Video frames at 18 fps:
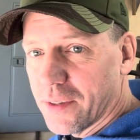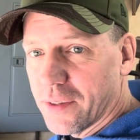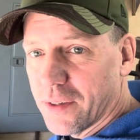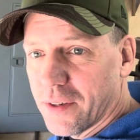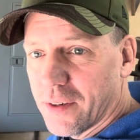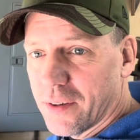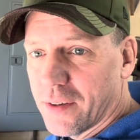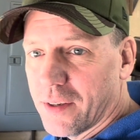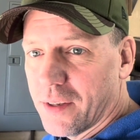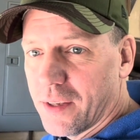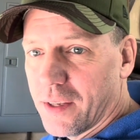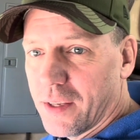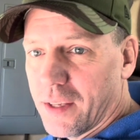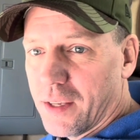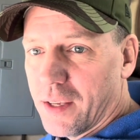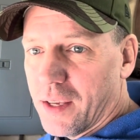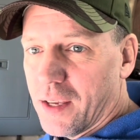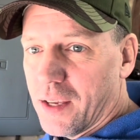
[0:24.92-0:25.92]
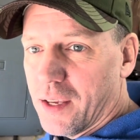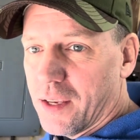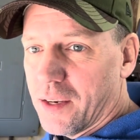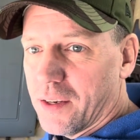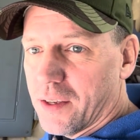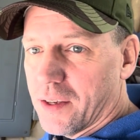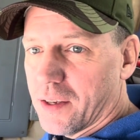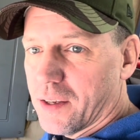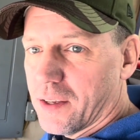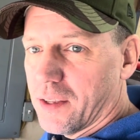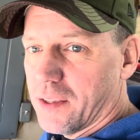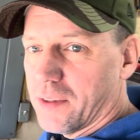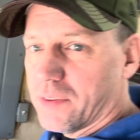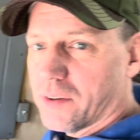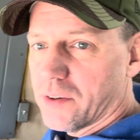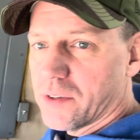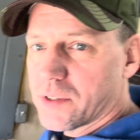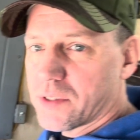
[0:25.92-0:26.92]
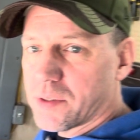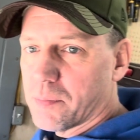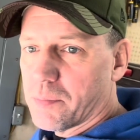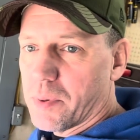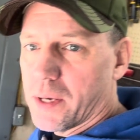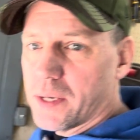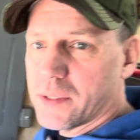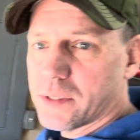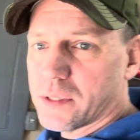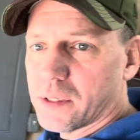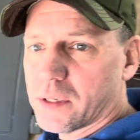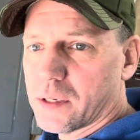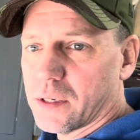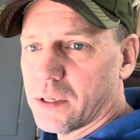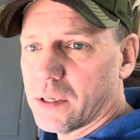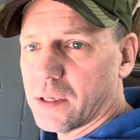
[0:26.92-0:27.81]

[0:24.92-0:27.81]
there, and they're just a basic